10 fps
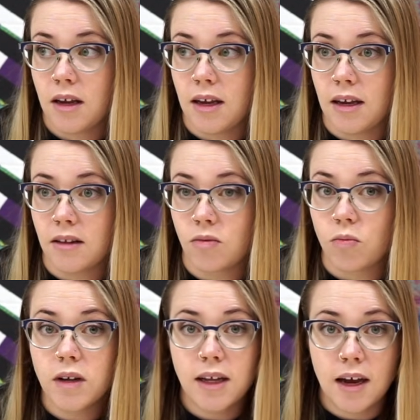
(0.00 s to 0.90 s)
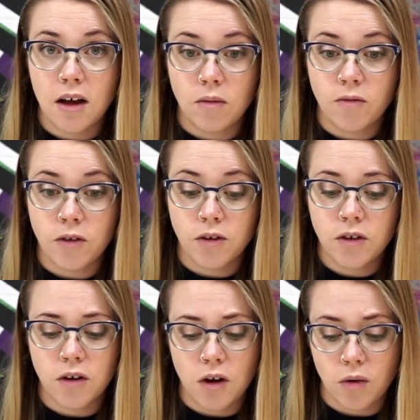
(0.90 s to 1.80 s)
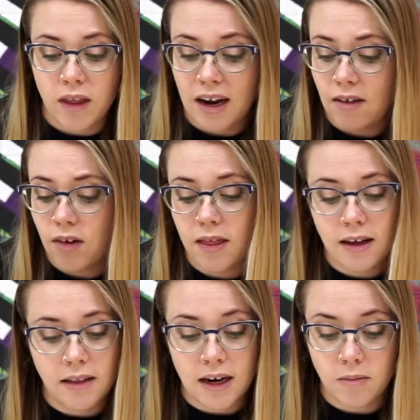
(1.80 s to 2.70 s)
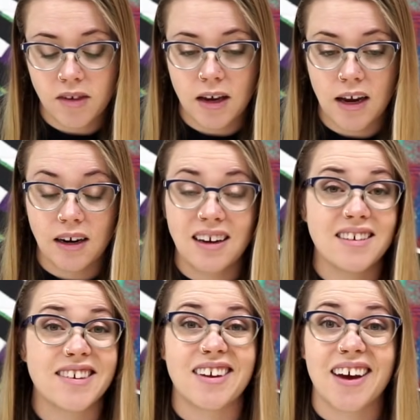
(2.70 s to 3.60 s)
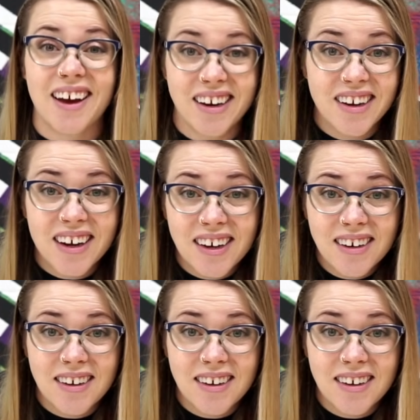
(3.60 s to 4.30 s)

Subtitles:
it's really helpful to know that everything that I'm saying is a guideline.